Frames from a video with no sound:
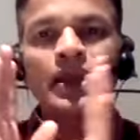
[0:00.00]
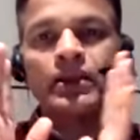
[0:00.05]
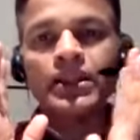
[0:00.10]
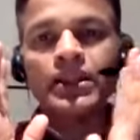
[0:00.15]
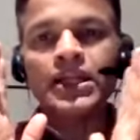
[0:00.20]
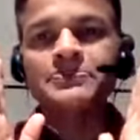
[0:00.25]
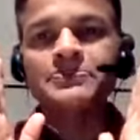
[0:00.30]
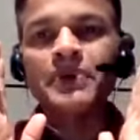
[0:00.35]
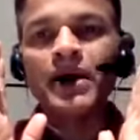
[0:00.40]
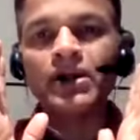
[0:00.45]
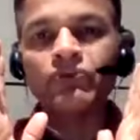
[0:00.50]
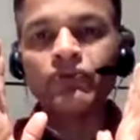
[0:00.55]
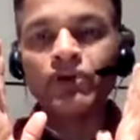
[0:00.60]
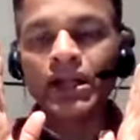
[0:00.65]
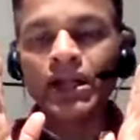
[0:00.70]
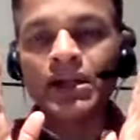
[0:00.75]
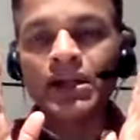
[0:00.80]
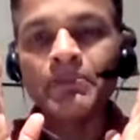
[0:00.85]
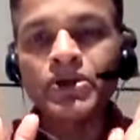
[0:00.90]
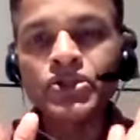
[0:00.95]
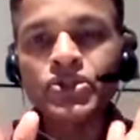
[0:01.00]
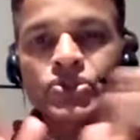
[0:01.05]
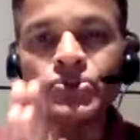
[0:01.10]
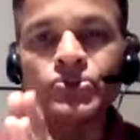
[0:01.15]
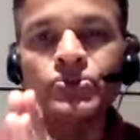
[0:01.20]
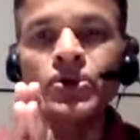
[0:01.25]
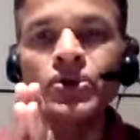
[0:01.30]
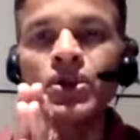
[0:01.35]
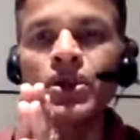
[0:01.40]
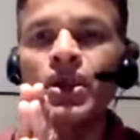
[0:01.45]
That's part one. And number
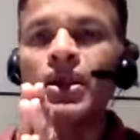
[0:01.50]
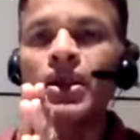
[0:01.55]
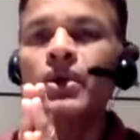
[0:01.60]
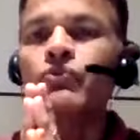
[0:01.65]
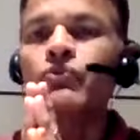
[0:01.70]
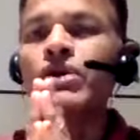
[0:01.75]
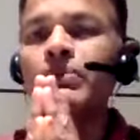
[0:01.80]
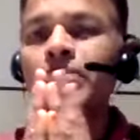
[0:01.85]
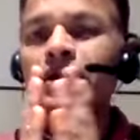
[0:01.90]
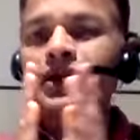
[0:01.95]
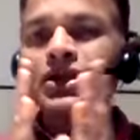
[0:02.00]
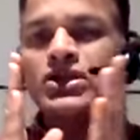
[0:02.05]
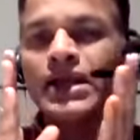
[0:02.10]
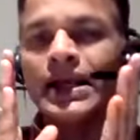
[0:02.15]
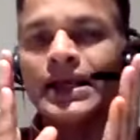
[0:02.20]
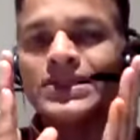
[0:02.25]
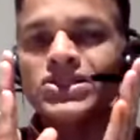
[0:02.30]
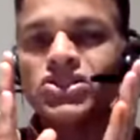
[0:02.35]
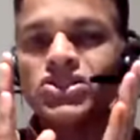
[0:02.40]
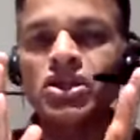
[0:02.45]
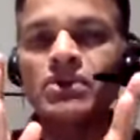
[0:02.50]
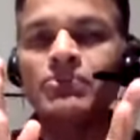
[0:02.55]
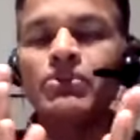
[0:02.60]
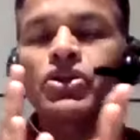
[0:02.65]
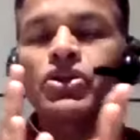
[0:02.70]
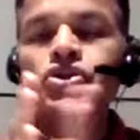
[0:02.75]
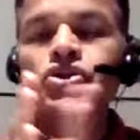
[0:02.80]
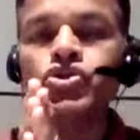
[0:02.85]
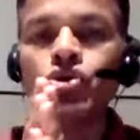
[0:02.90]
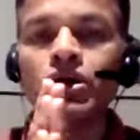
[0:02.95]
two, we are being
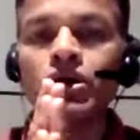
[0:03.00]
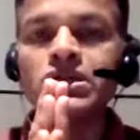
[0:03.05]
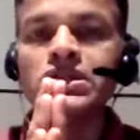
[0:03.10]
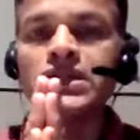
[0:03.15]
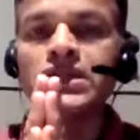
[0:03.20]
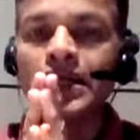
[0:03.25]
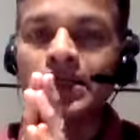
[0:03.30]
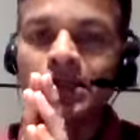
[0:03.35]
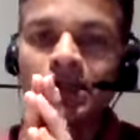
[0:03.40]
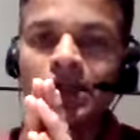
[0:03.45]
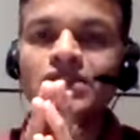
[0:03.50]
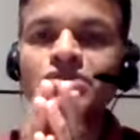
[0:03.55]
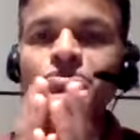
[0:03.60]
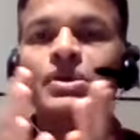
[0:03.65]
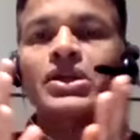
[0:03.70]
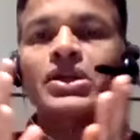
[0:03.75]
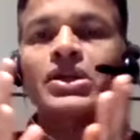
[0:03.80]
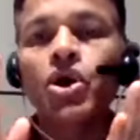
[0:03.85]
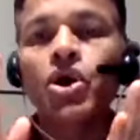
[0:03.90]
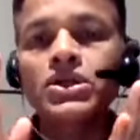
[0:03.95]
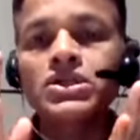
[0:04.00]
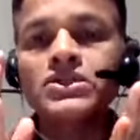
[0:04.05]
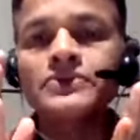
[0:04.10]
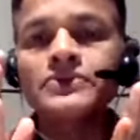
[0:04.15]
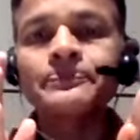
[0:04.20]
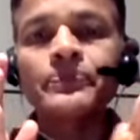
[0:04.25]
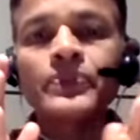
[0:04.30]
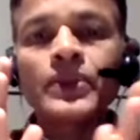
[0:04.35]
extremely short-sighted as we are not